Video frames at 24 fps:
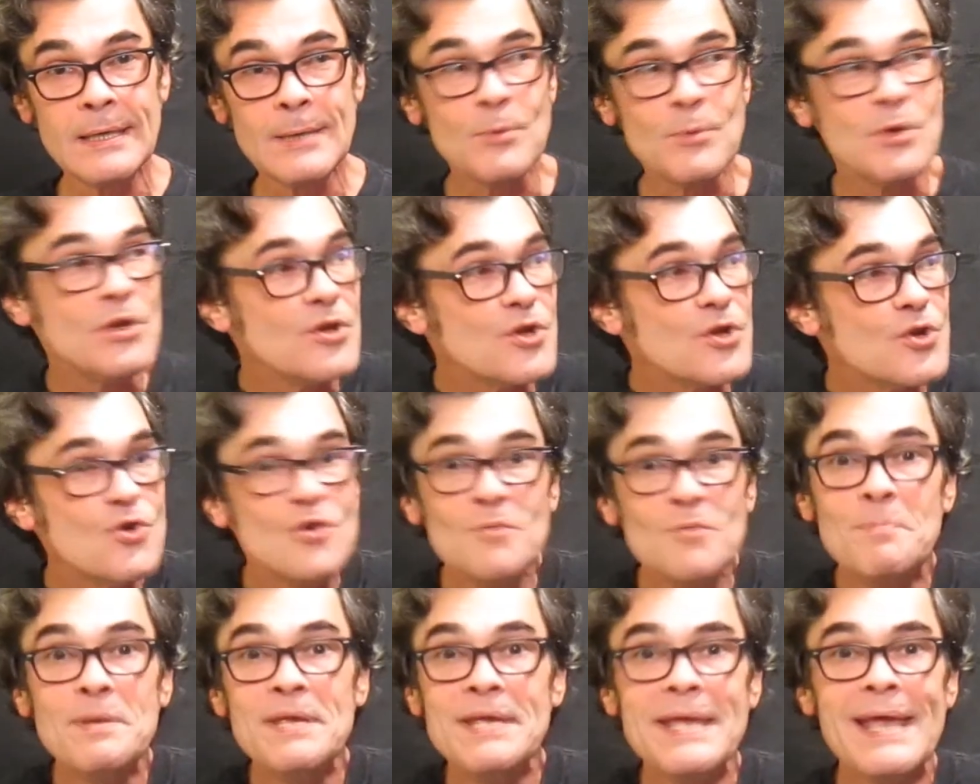But it
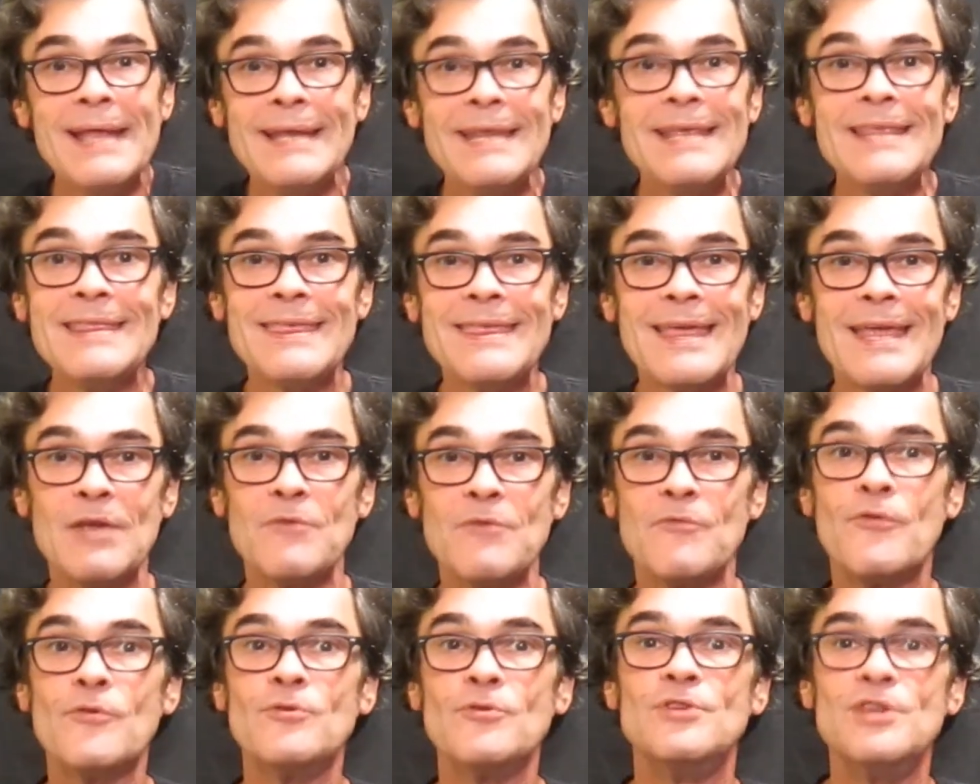could be
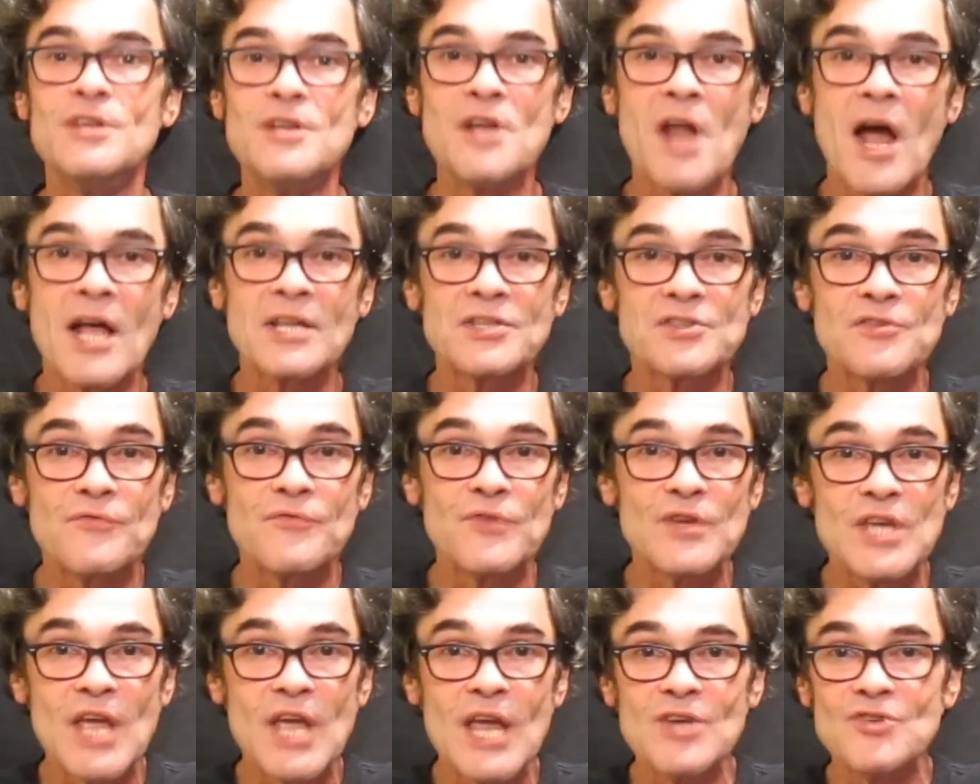anything for
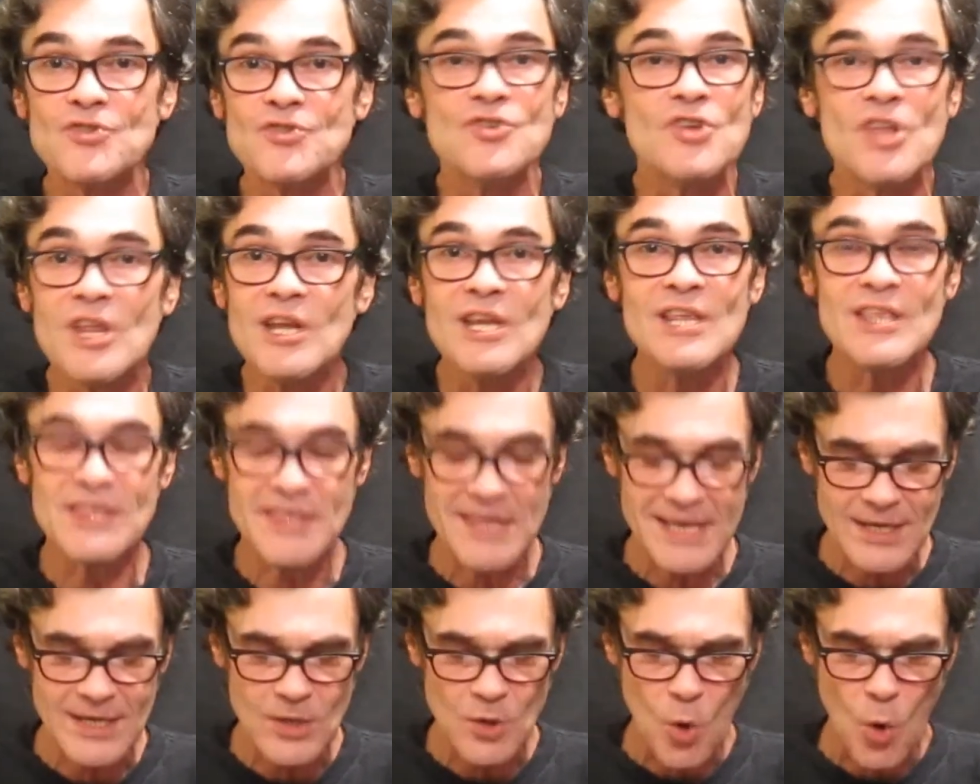denazification,
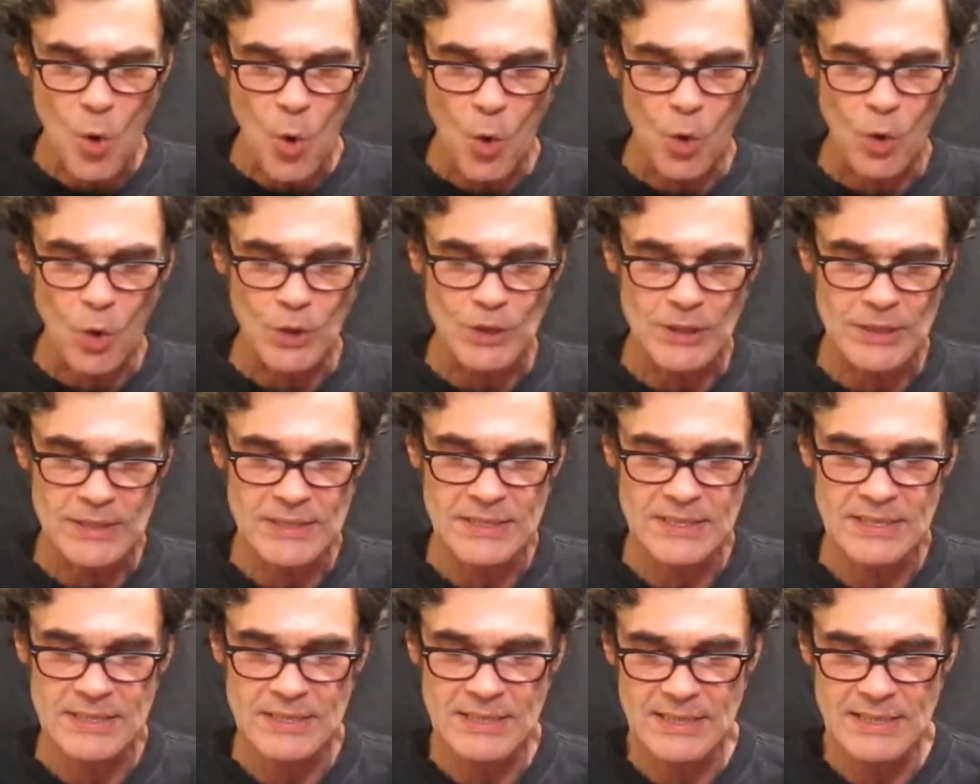anything at all.
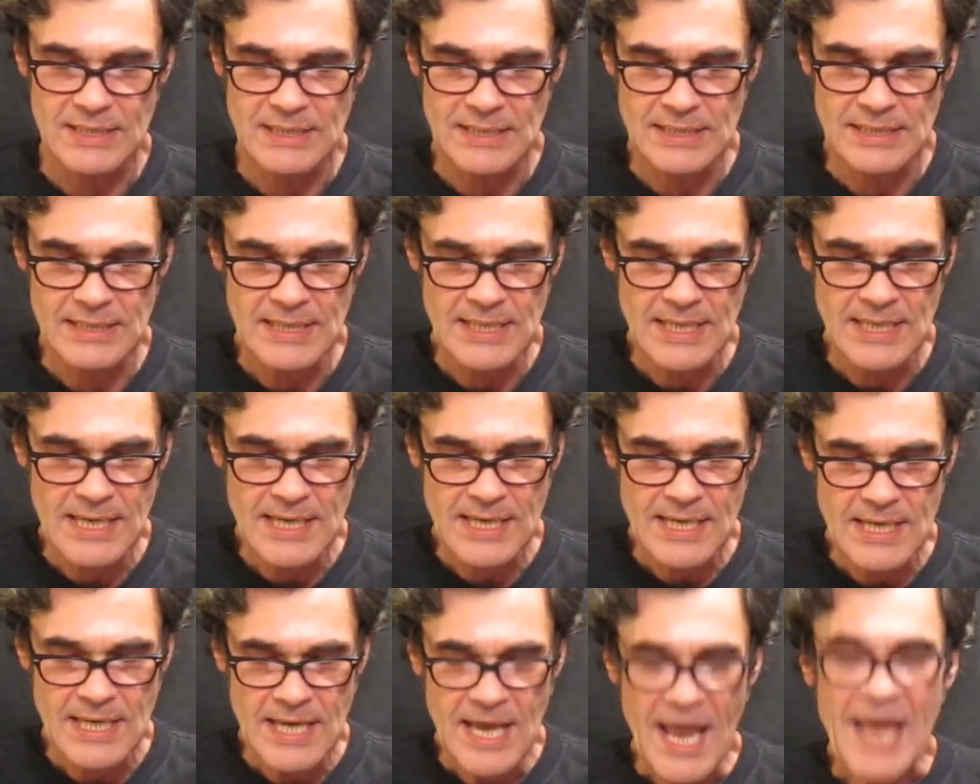
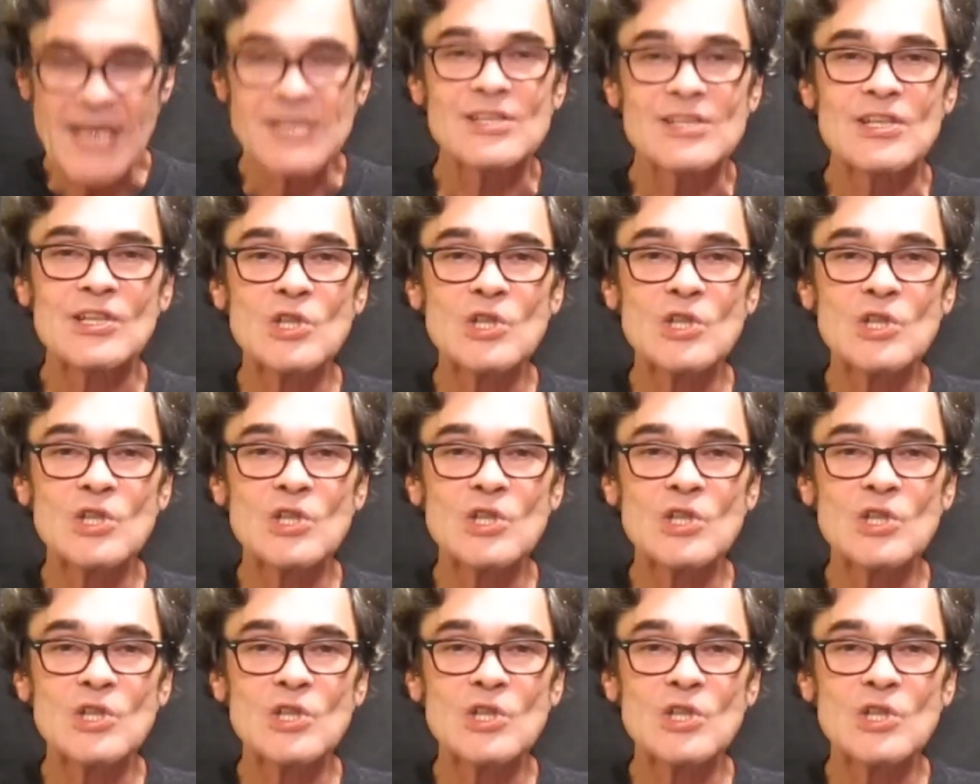As